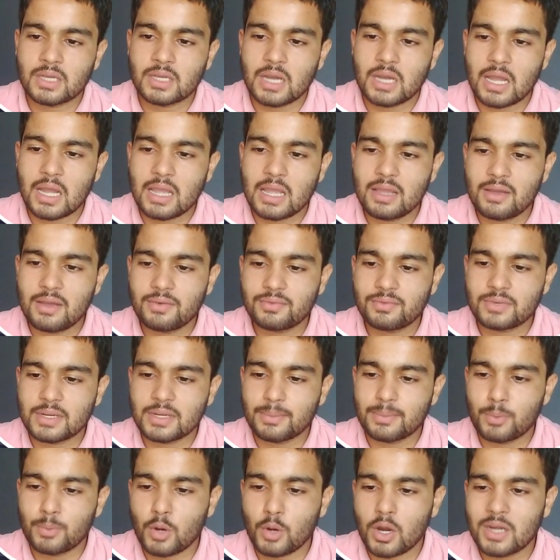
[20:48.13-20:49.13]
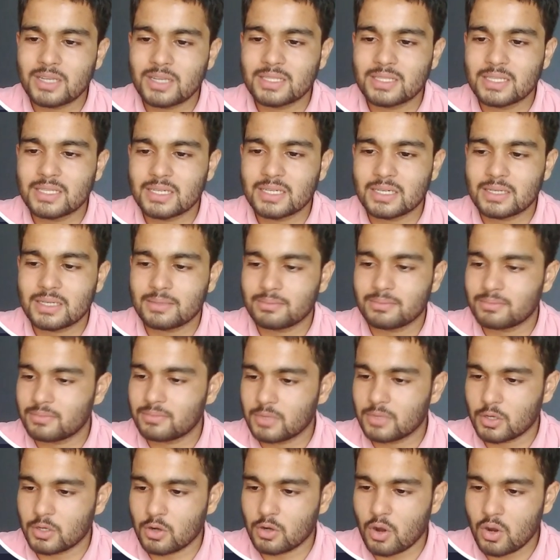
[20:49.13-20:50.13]
I have deployed the
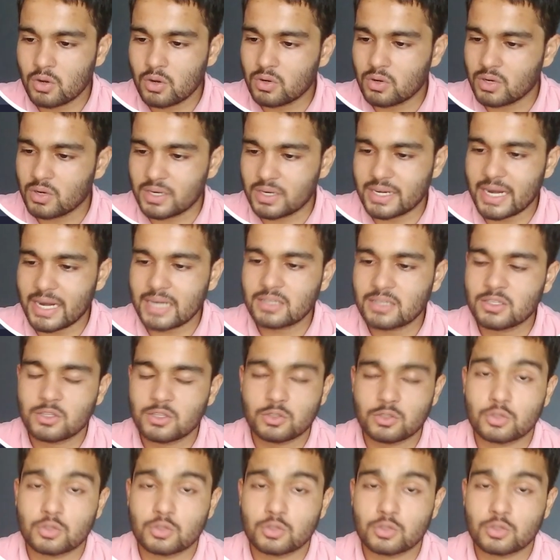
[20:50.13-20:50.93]
wrong contract.